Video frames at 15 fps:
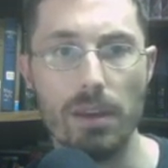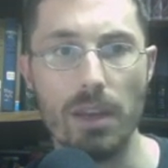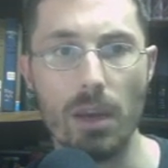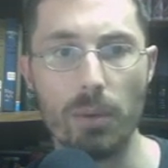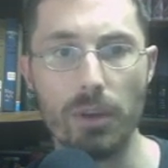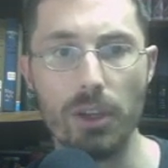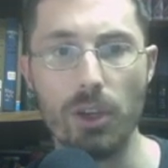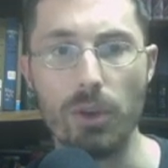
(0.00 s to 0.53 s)

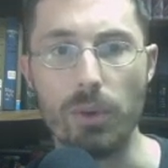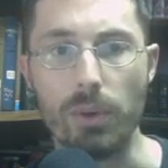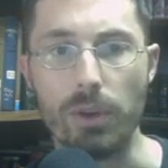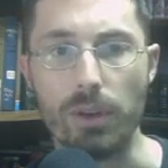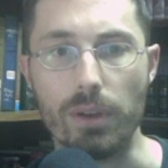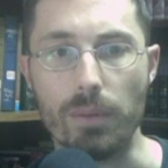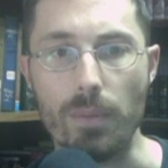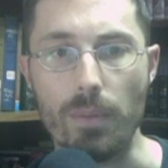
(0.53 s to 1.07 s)
Now we're going to go
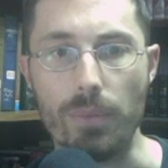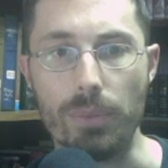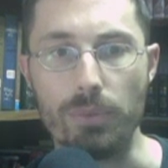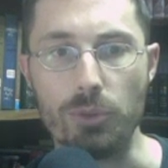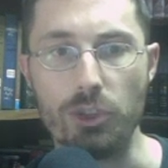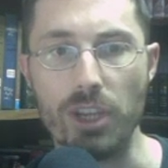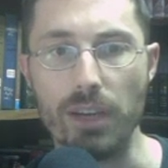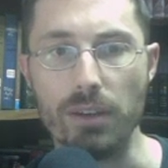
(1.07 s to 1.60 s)
to
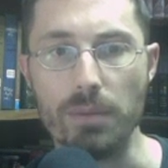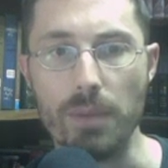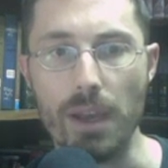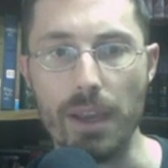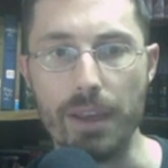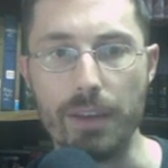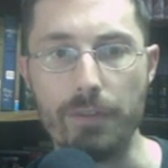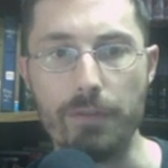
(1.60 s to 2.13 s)

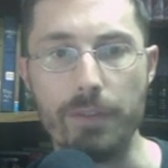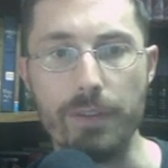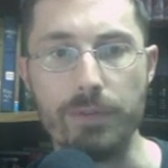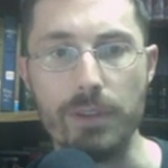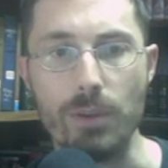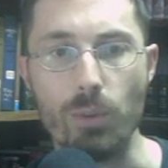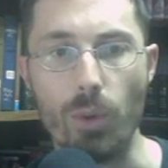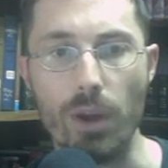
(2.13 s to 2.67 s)
Jeremiah
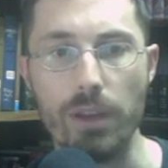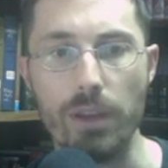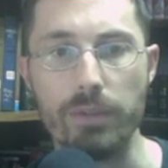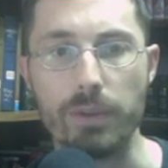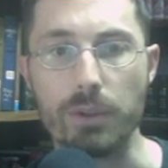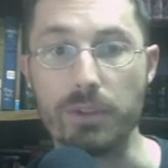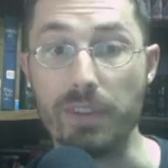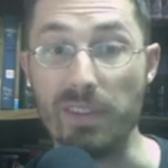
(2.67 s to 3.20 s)
51,
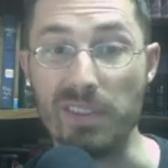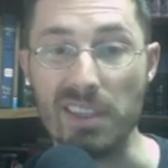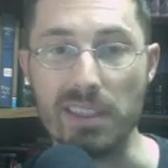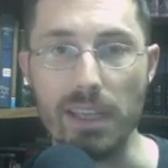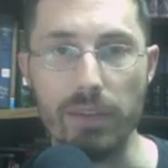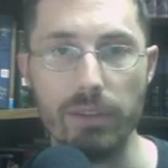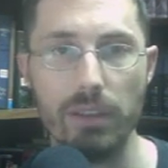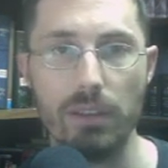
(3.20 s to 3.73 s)
verse
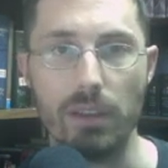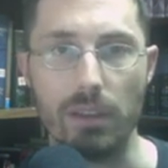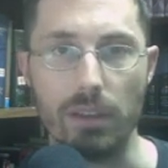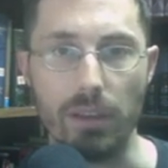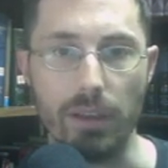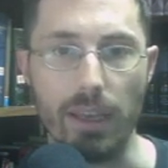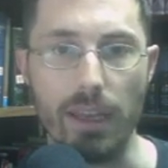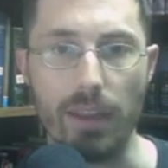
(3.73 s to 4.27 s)
57,
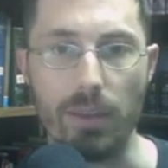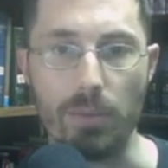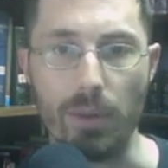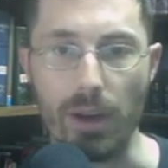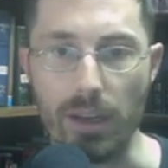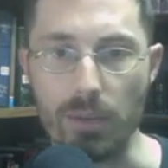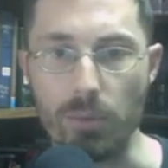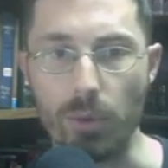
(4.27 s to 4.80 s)
again at the
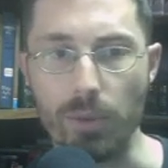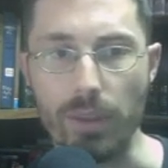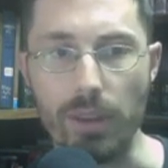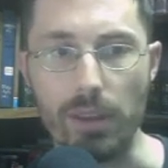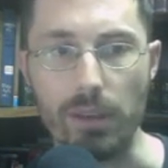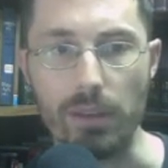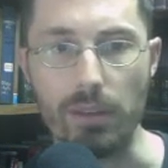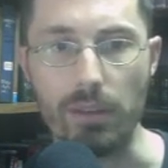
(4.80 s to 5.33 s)
bottom, we're in
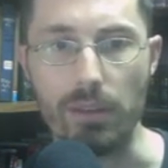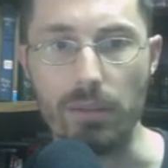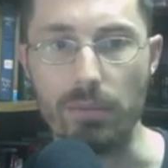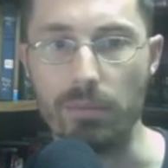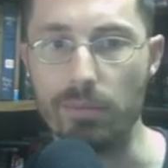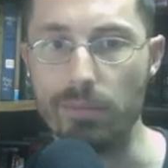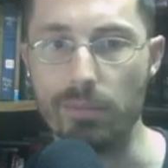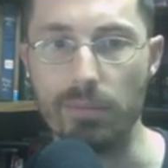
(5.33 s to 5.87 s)
the
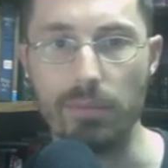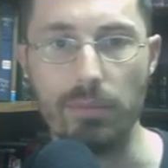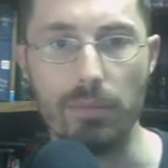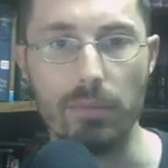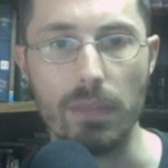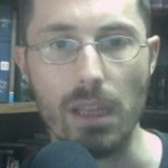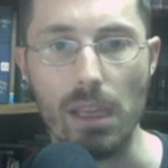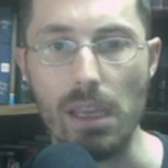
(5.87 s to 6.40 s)

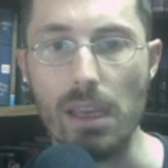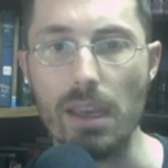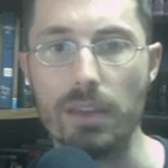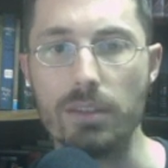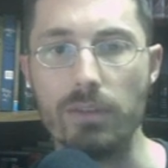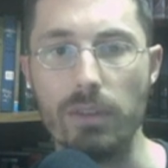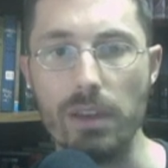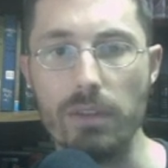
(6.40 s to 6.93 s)

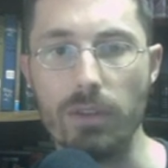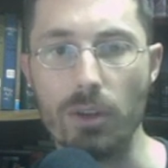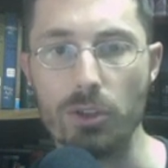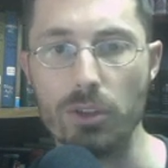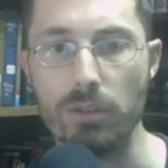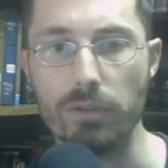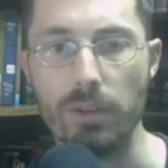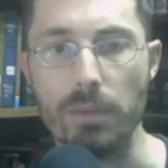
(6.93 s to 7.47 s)
ESV
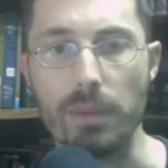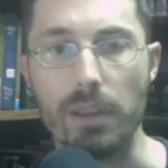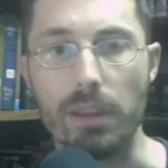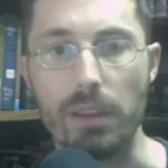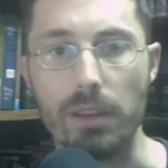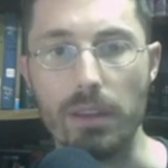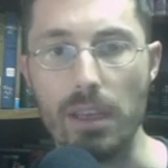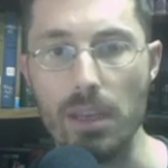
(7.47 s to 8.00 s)
version from
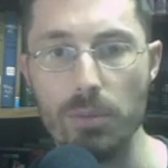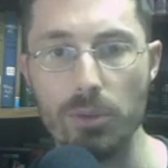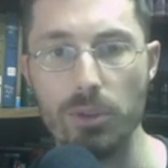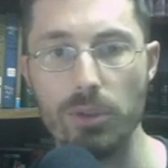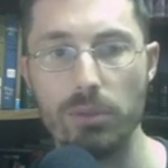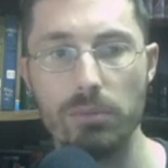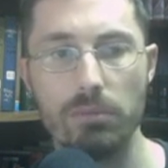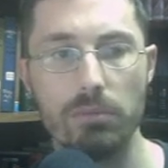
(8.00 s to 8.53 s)
the
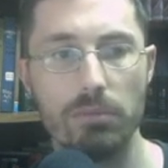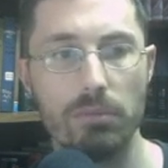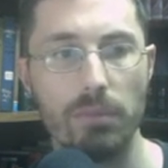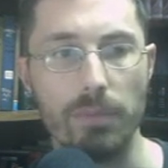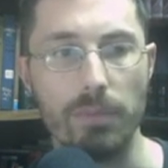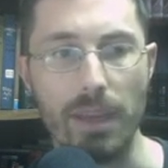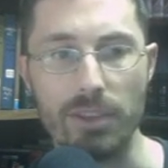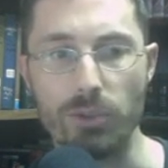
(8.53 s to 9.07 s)
Hebrew
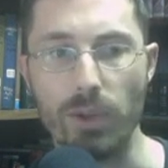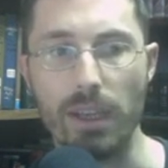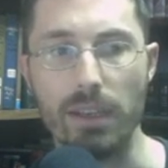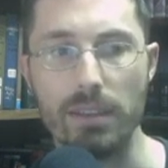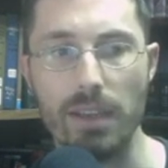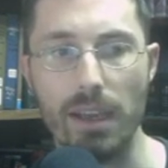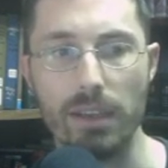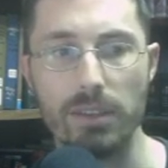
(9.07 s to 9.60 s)

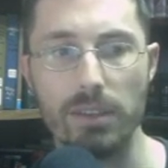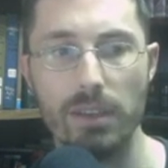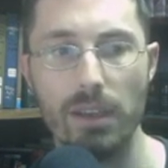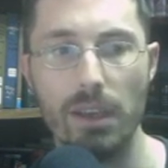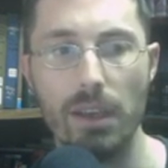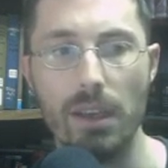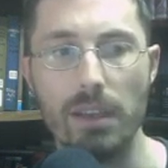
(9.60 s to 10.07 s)
Masoretic text.